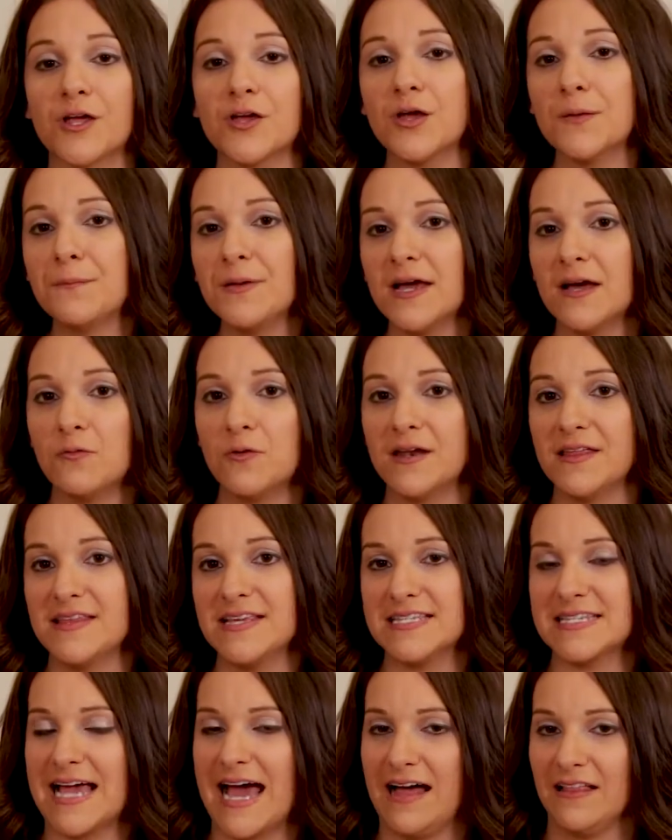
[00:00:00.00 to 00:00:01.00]
You can pick one of
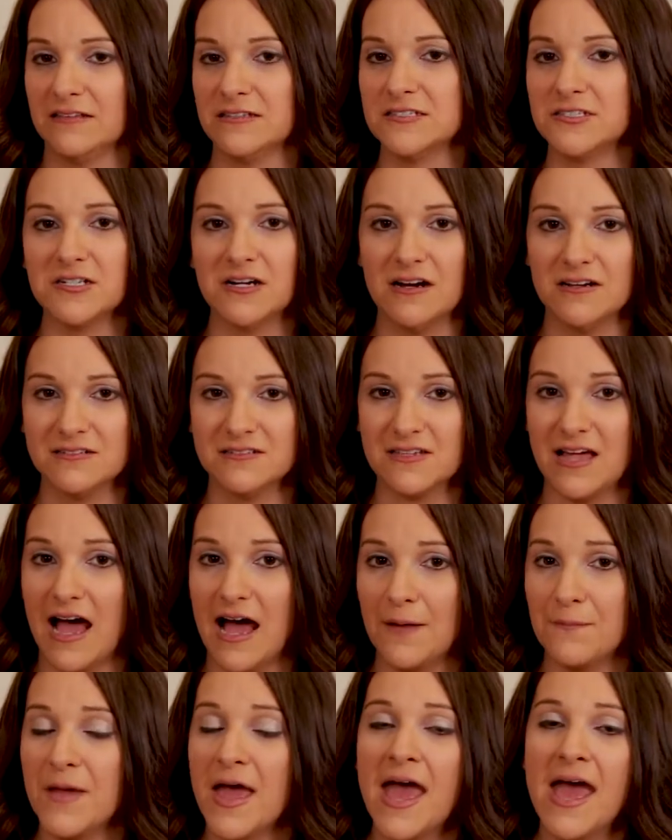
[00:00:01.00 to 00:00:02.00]
these calendars
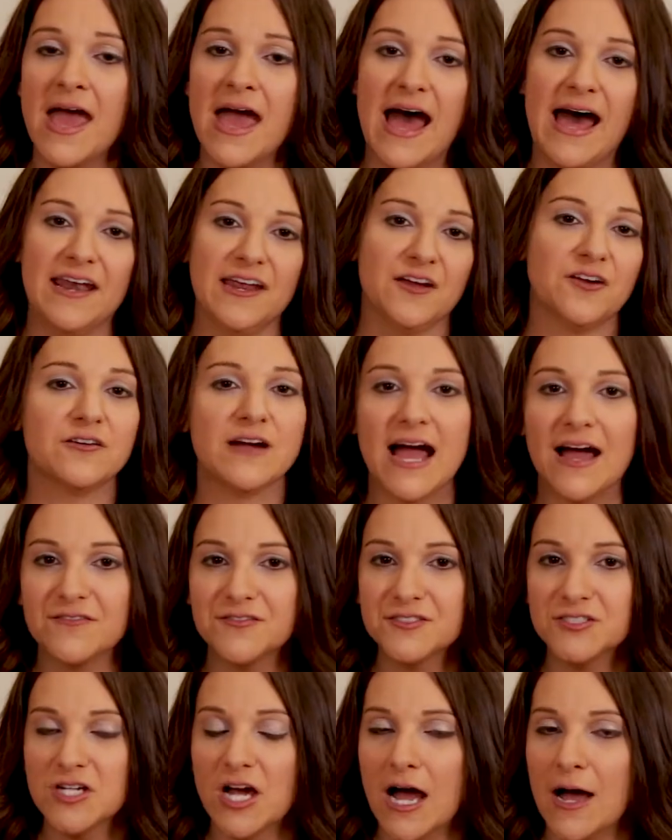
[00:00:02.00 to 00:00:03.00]
up at a
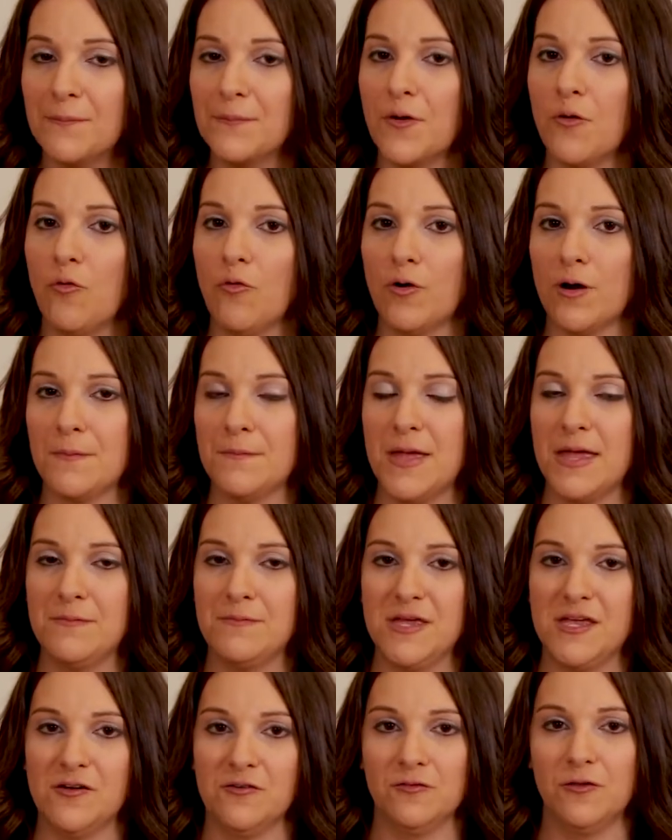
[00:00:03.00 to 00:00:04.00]
craft shop or
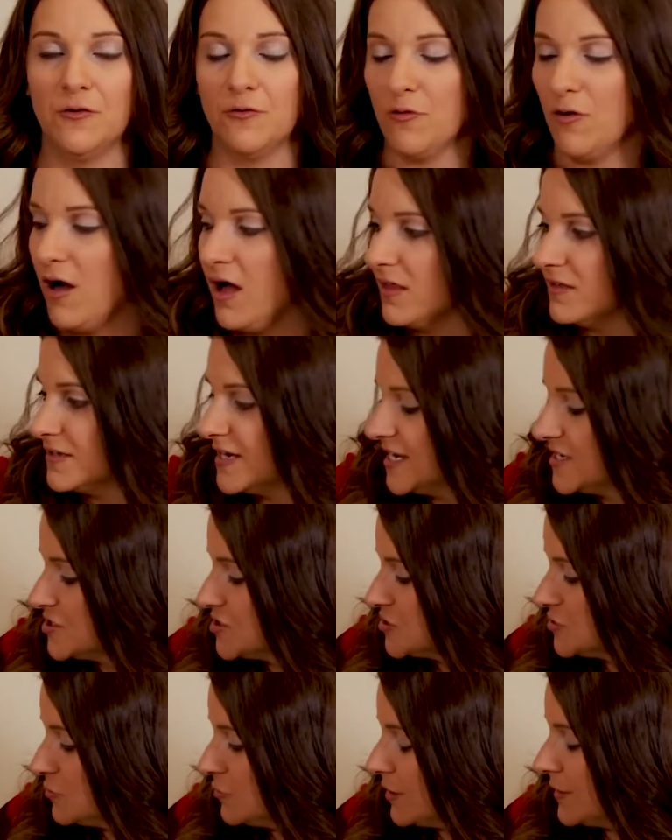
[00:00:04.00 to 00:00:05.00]
maybe your local holiday
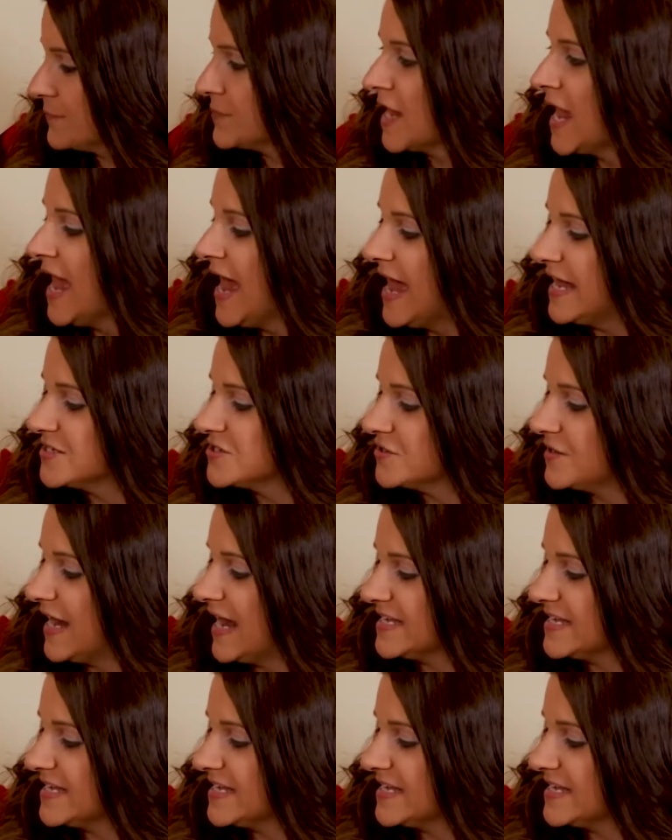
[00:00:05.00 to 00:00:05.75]
store. And so it